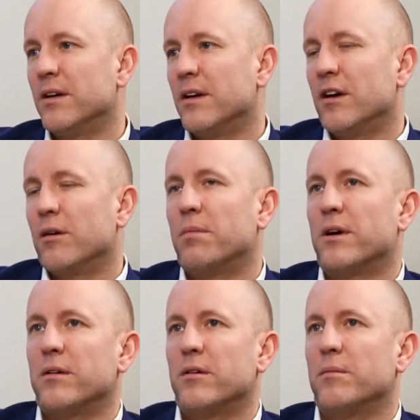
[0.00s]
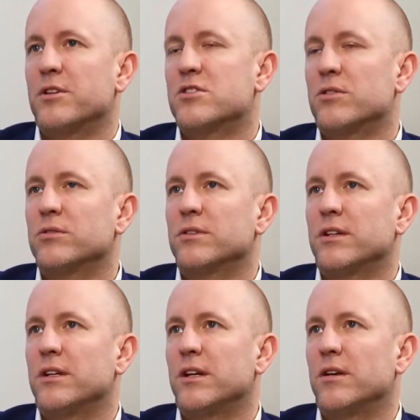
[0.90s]
Mm-hmm. But
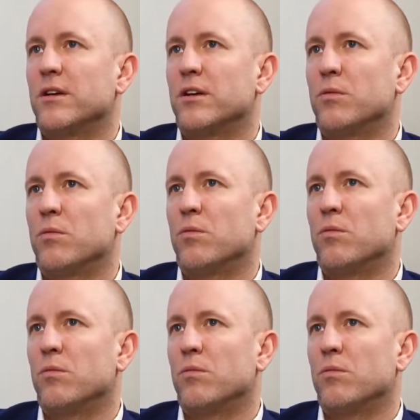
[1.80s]
certainly, you know,